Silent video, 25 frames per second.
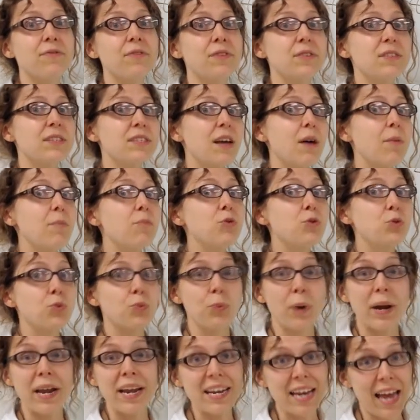some
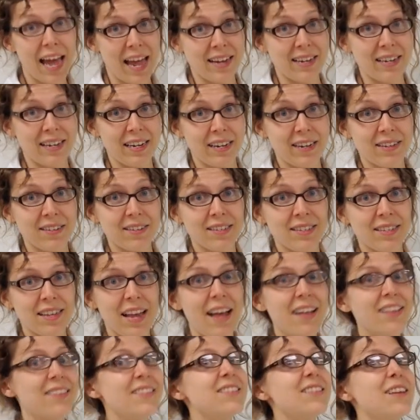great endings
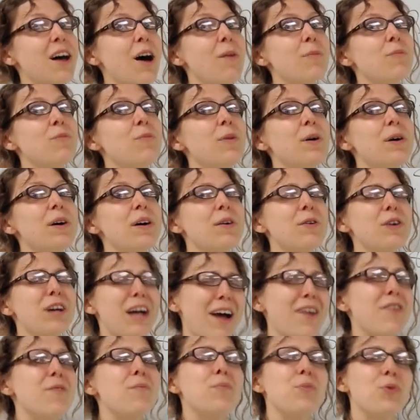and some
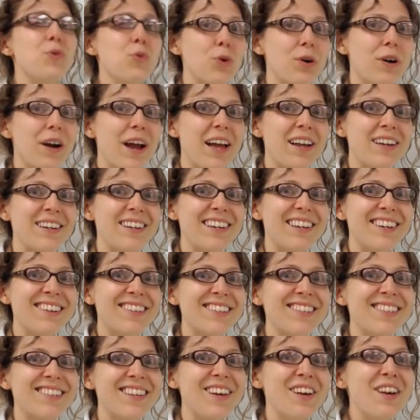kind of poor
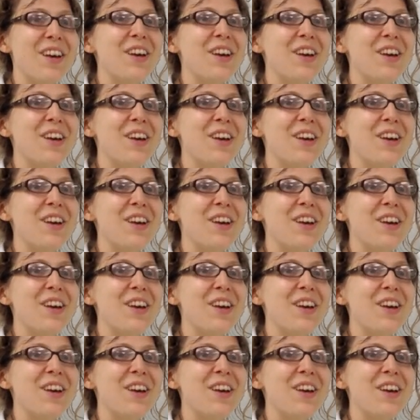endings.